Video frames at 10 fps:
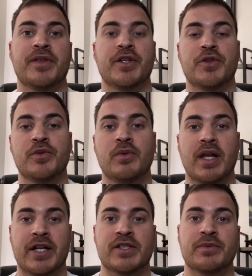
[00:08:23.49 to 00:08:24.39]
then you will
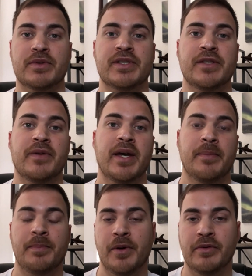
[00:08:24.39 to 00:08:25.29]
actually receive a
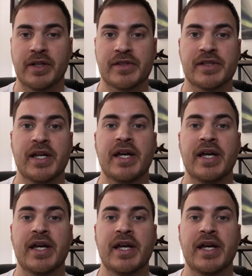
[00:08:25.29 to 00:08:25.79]
bonus.